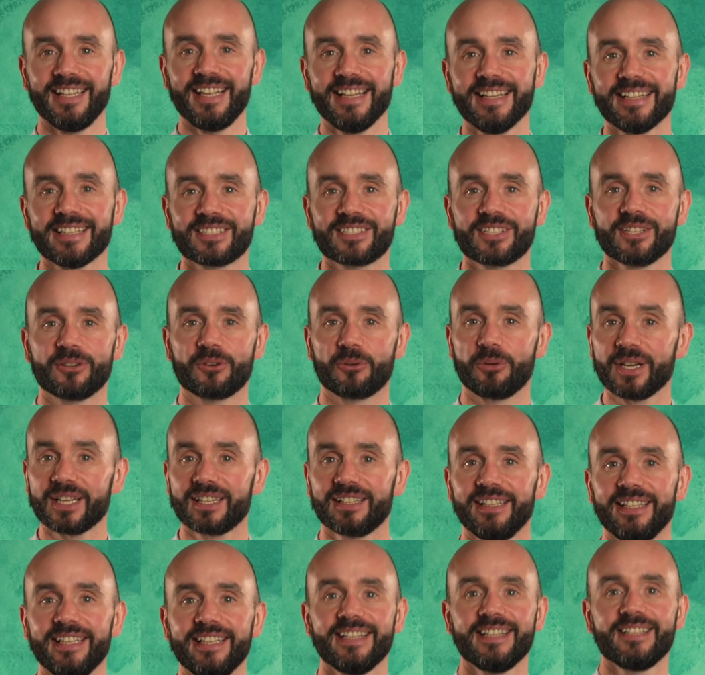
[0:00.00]
like to
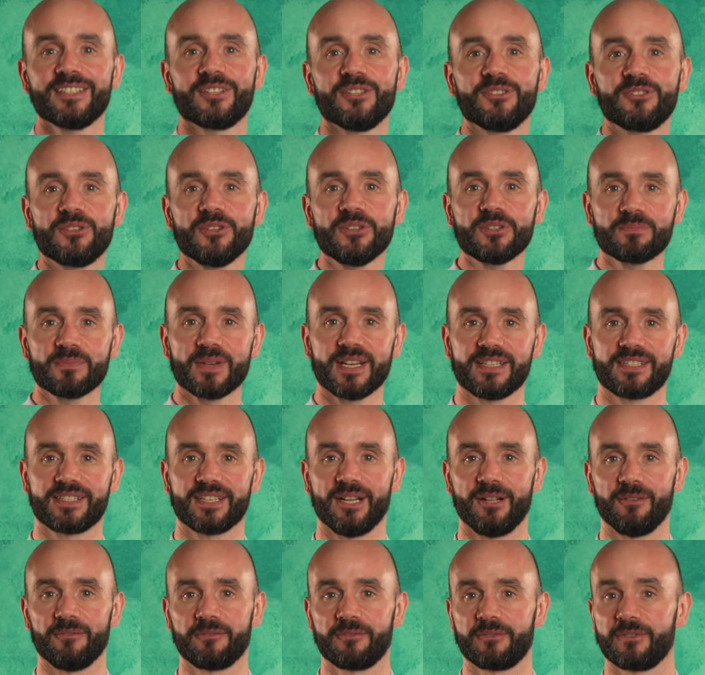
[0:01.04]
quickly introduce
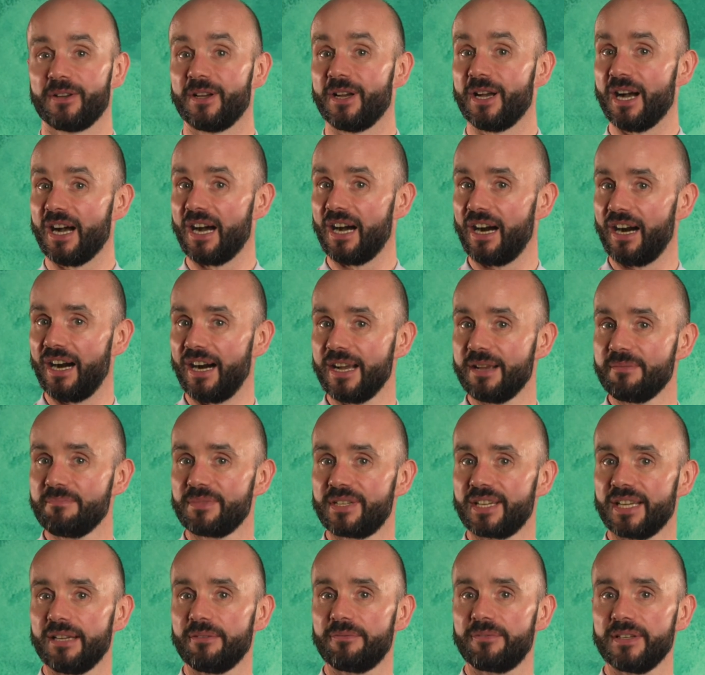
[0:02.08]
myself. I'm
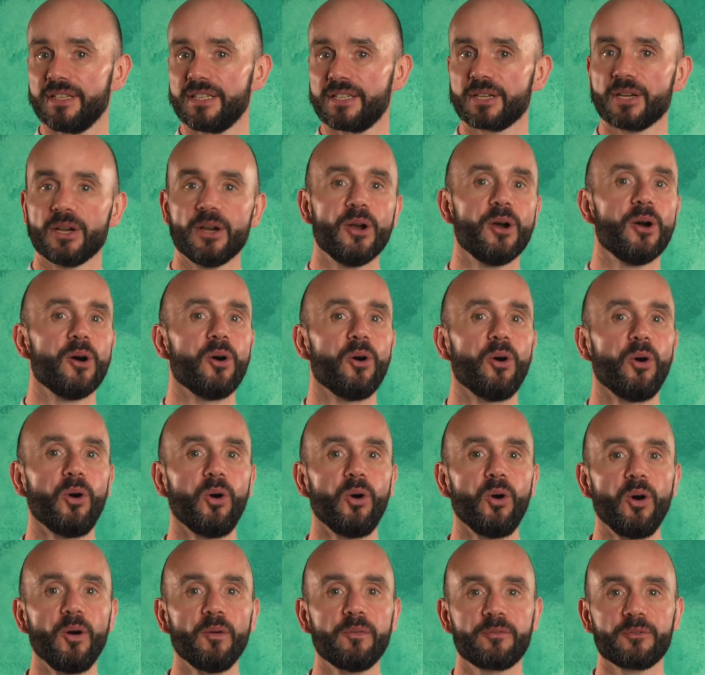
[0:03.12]
David,
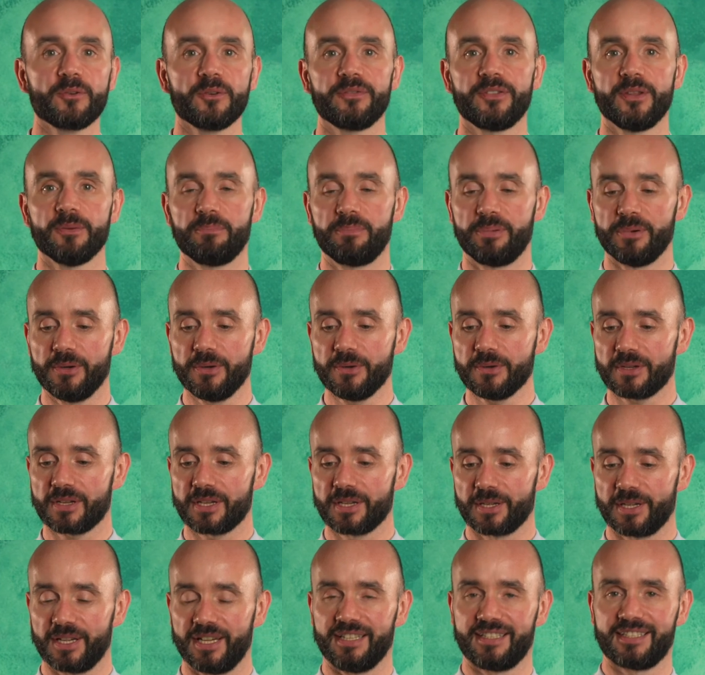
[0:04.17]
author of the book
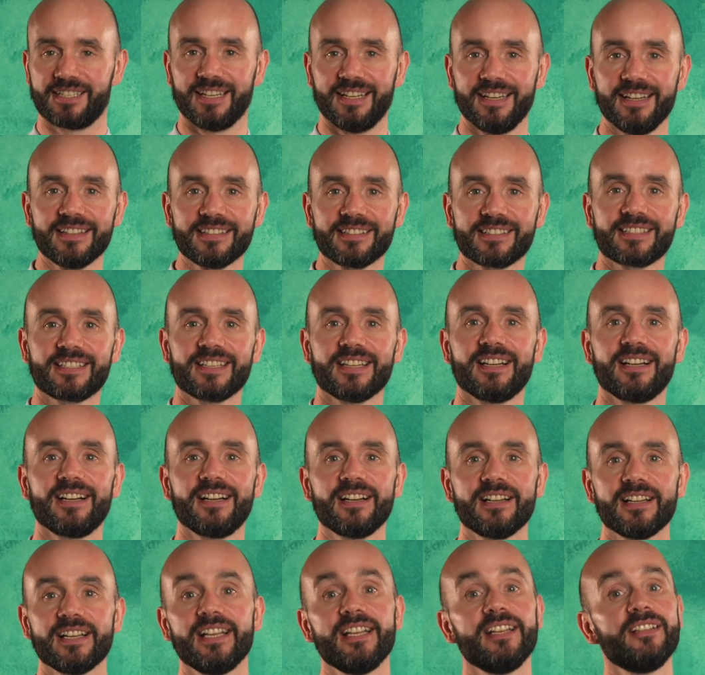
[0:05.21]
Guitar
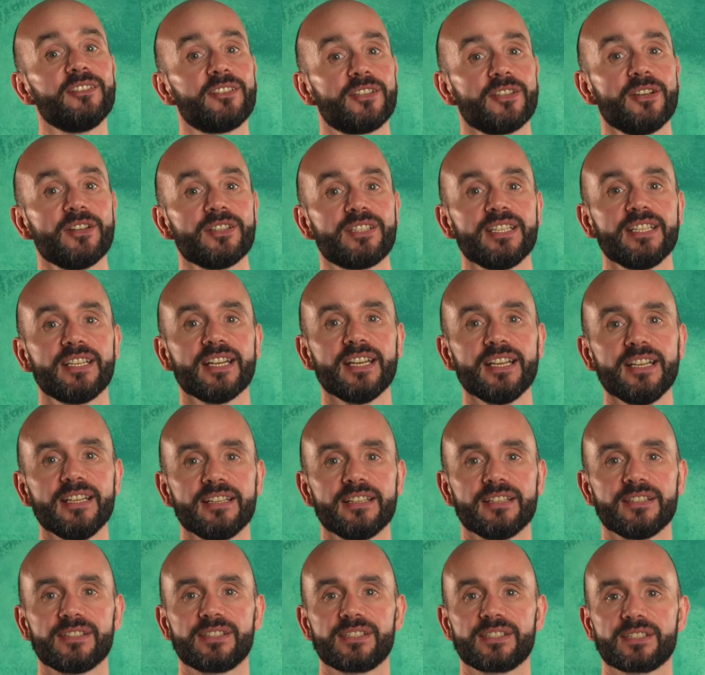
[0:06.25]
Start in 30
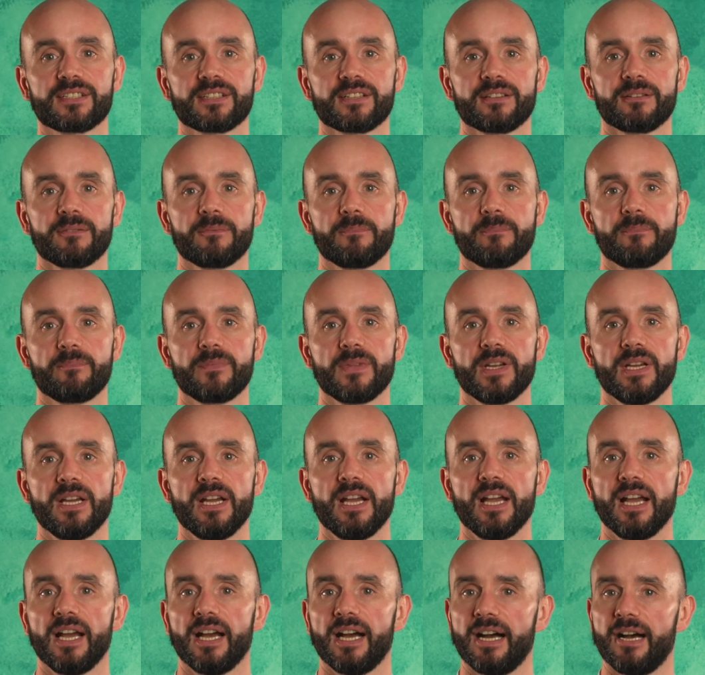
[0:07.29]
Days.
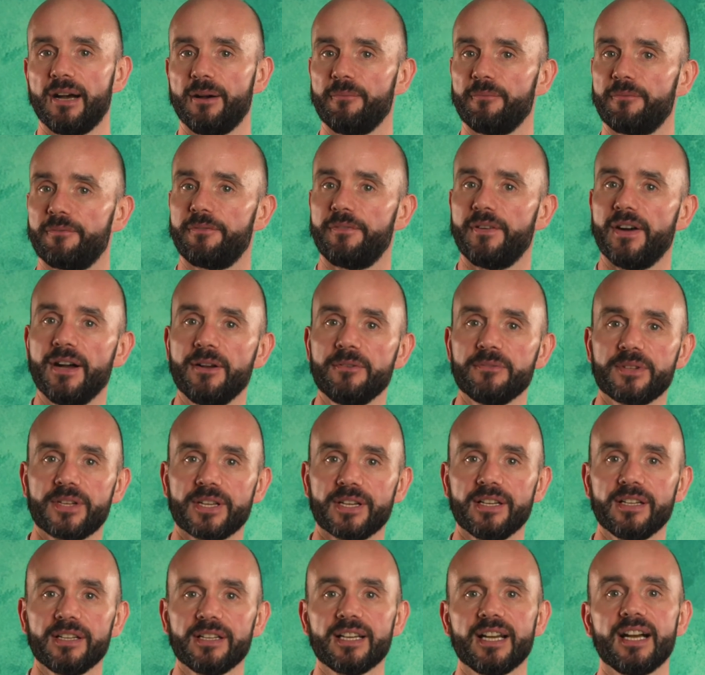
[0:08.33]
I'm
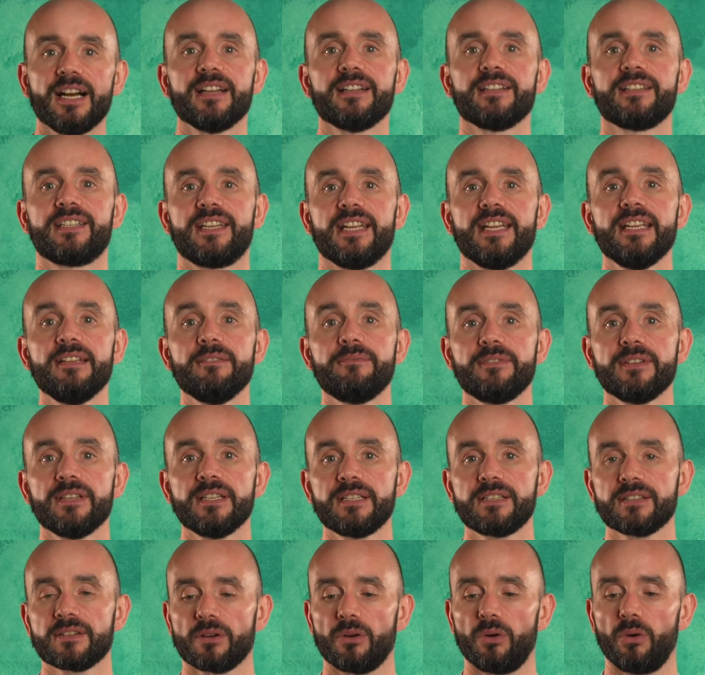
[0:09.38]
founder at
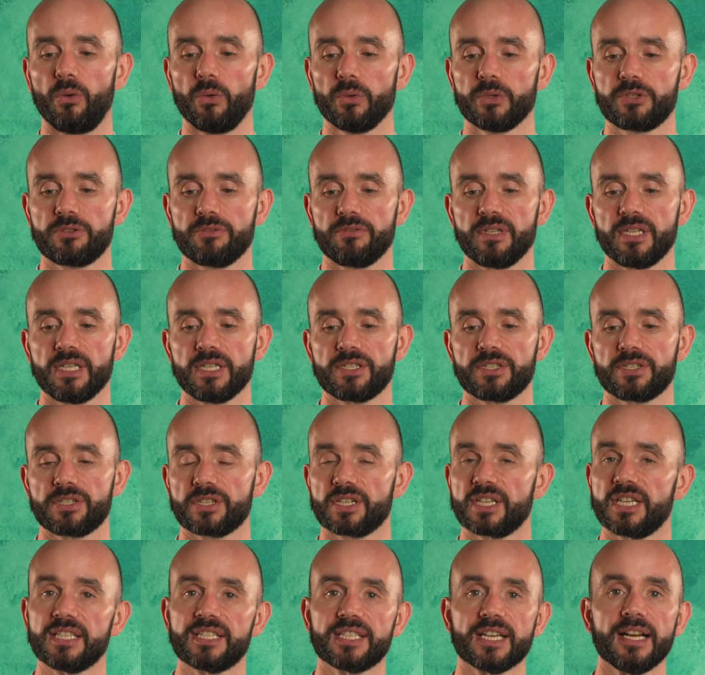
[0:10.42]
David
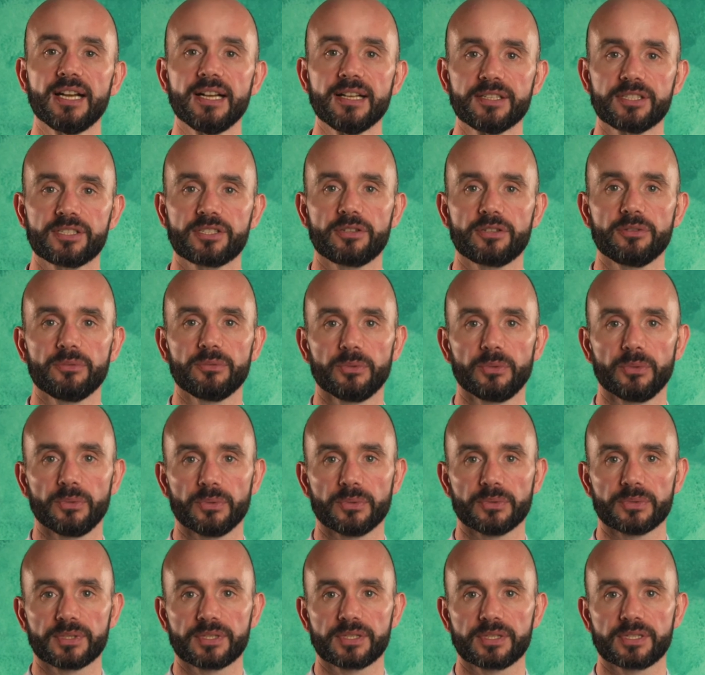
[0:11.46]
Aldridge Guitar
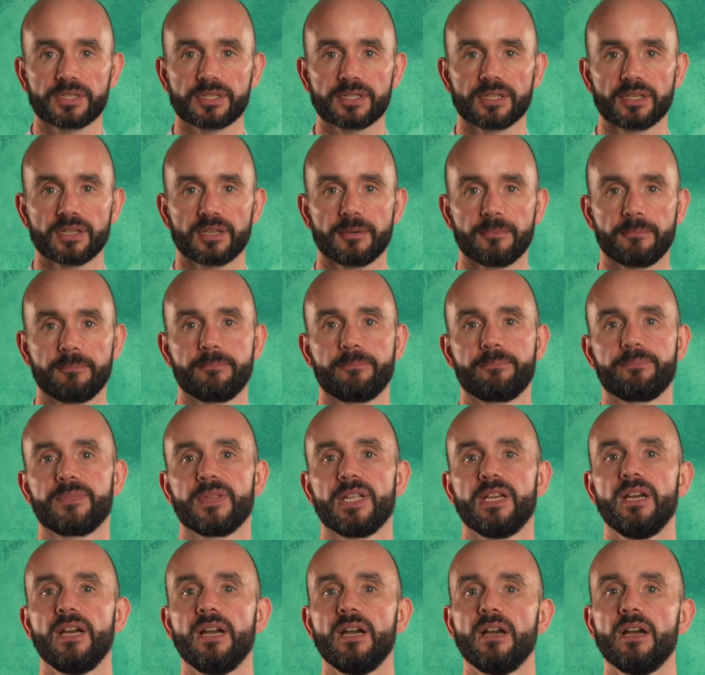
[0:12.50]
Schools,
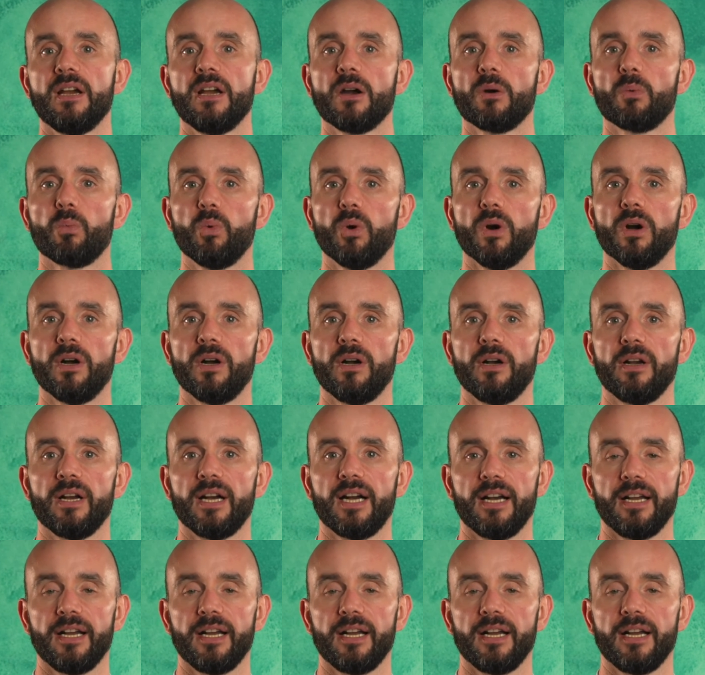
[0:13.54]
where